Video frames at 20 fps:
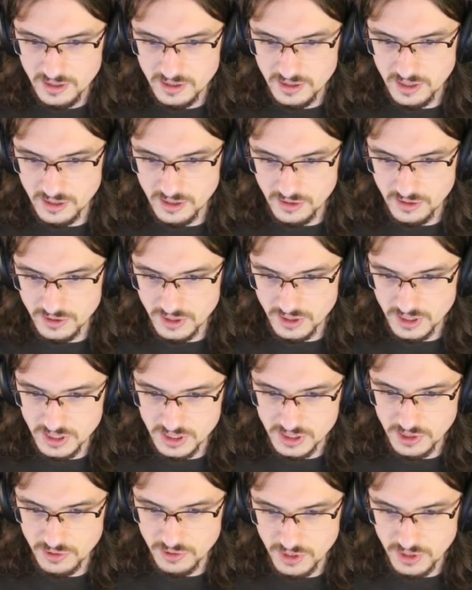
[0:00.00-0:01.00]
Not only
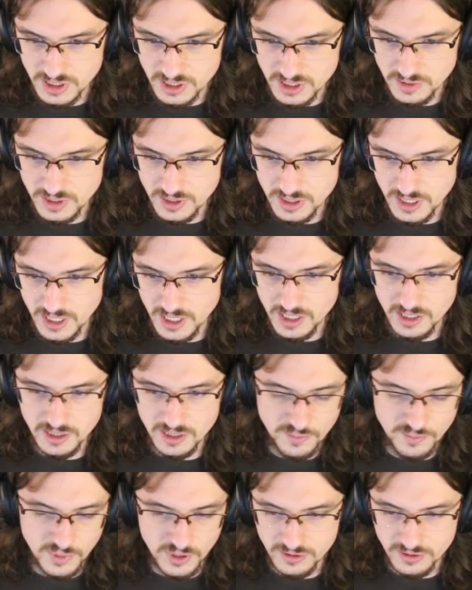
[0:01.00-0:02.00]
does he risk, he
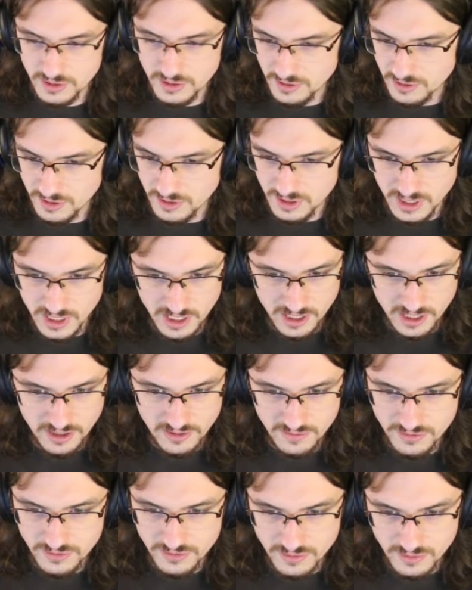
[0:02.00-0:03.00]
burned her
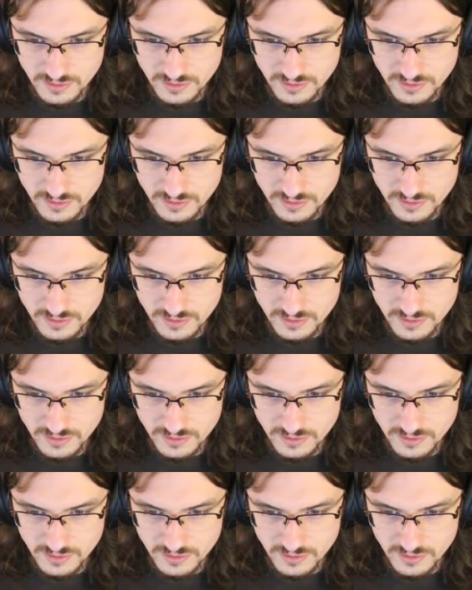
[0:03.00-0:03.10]
alive,